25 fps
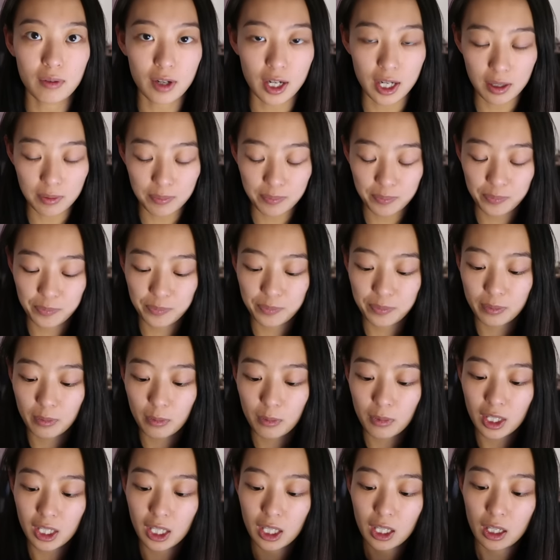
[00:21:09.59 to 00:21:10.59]
right?
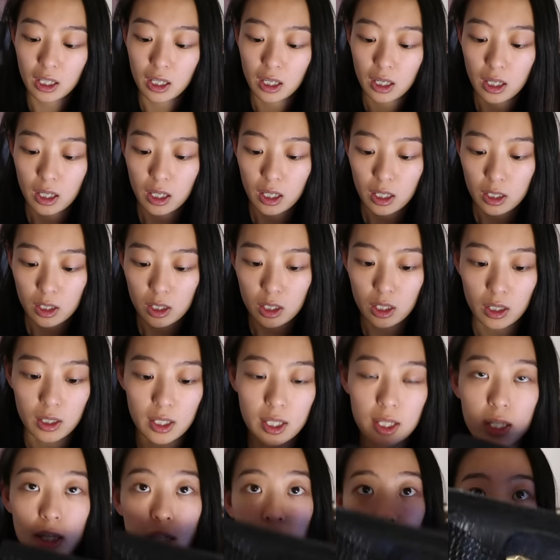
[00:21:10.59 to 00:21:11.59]
So
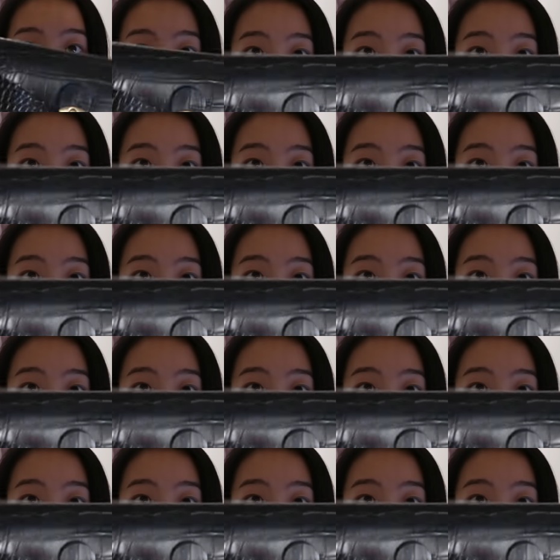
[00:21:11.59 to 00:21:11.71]
this is